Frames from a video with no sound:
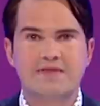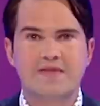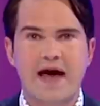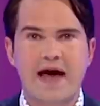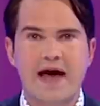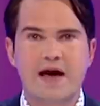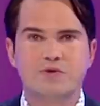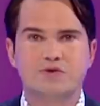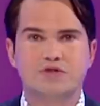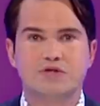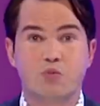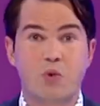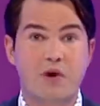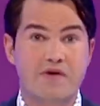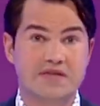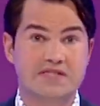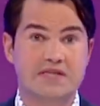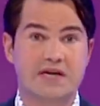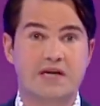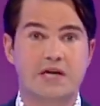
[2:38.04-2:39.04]
the house. We're
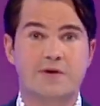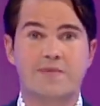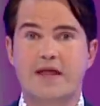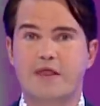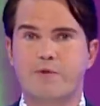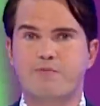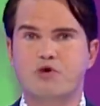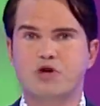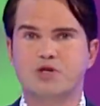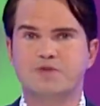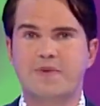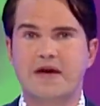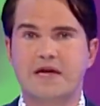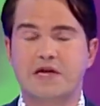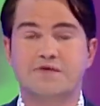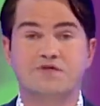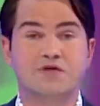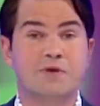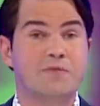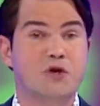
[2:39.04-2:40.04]
excited about the prospect
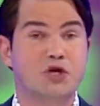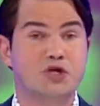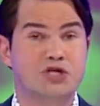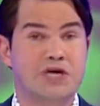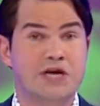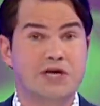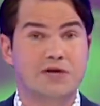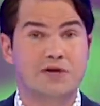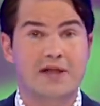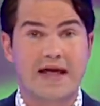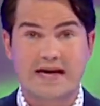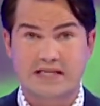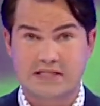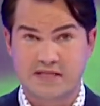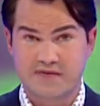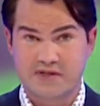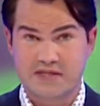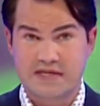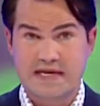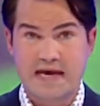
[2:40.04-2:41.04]
of some nocturnal
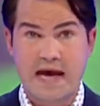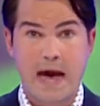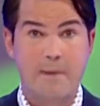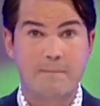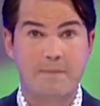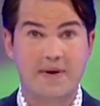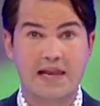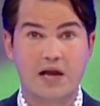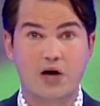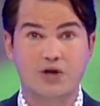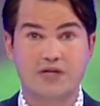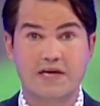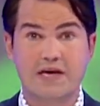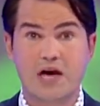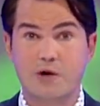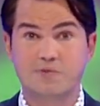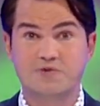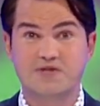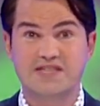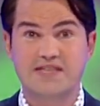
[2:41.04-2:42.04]
activity. Bill Oddie
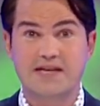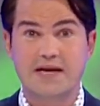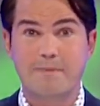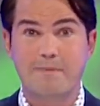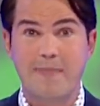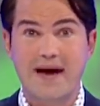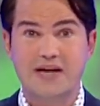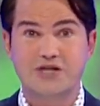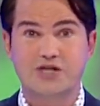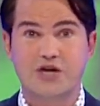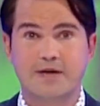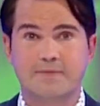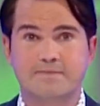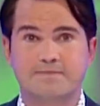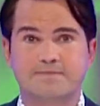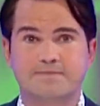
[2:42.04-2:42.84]
hopes to see a badger.